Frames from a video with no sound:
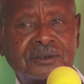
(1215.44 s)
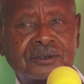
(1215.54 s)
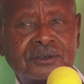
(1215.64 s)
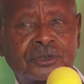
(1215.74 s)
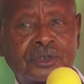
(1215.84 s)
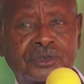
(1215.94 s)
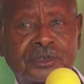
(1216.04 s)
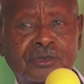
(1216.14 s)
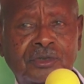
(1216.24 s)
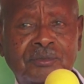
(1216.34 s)

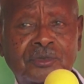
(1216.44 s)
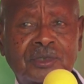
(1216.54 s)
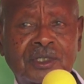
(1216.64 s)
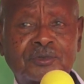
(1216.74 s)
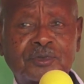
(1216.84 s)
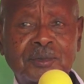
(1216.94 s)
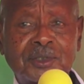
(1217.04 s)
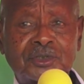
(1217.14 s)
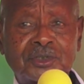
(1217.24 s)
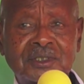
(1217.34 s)
socio-economic
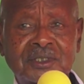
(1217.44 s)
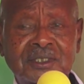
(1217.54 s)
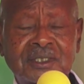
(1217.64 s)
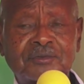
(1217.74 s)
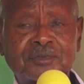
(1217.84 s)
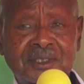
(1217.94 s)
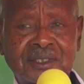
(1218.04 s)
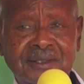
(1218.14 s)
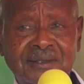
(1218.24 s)
transformation in Africa.